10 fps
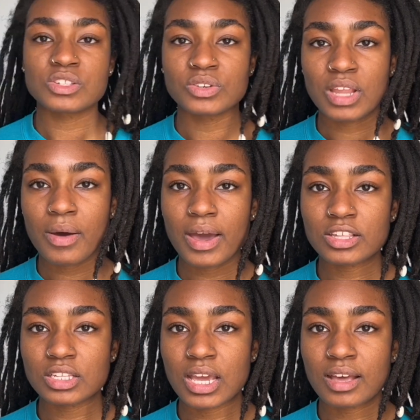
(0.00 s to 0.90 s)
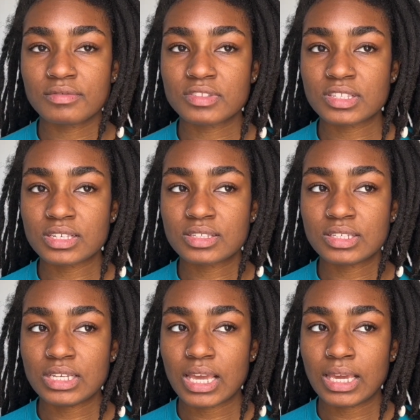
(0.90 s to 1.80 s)
So now I should have
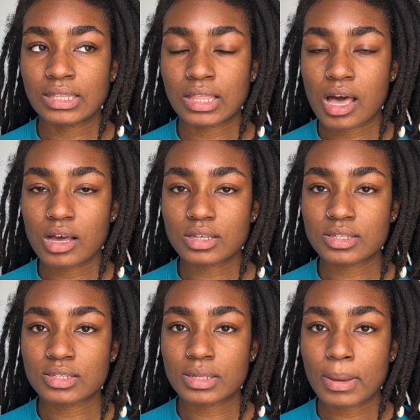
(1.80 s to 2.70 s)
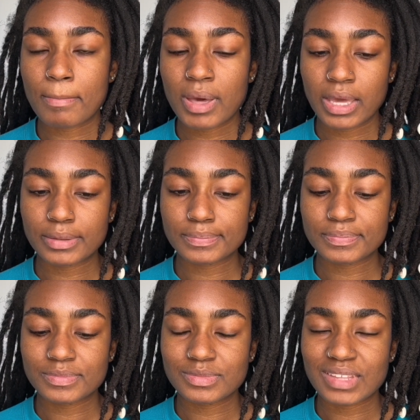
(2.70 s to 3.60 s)
68 locks, but
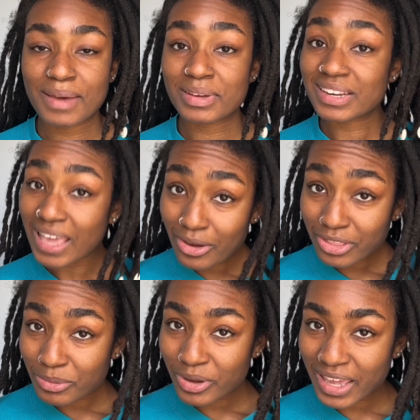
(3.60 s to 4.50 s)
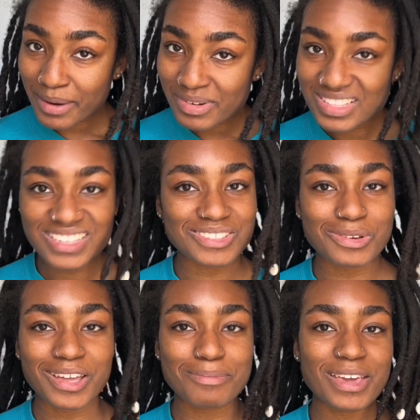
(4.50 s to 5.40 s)
I'm gonna count them on camera just so
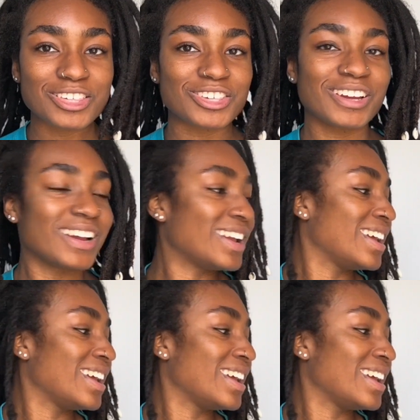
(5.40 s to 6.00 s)
I can make sure.